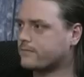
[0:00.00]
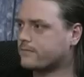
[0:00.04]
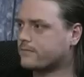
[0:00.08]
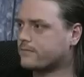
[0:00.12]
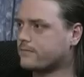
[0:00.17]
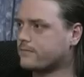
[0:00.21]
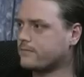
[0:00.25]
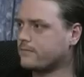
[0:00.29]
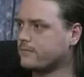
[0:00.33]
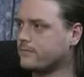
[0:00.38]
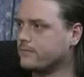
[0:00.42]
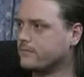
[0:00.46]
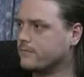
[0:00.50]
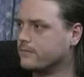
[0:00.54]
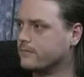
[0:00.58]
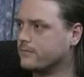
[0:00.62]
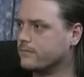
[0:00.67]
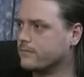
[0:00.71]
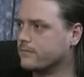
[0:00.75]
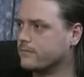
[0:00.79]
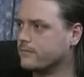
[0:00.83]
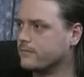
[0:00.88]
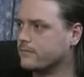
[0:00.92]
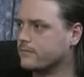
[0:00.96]

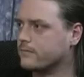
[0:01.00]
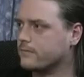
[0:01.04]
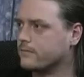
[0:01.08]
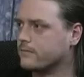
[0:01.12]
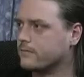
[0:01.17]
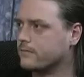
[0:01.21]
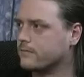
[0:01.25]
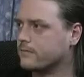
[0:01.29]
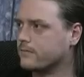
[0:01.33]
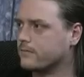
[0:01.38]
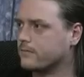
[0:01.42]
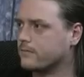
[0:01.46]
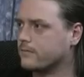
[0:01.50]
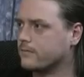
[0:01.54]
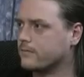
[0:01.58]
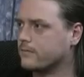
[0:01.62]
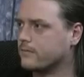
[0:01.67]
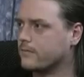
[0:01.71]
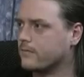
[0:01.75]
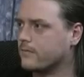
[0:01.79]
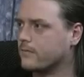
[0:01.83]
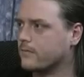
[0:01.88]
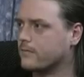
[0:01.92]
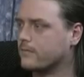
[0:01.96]

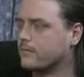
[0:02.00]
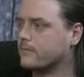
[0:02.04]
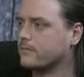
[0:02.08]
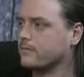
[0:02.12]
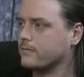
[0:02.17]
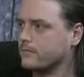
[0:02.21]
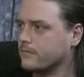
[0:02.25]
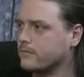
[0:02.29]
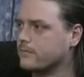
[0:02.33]
The person shown says nothing.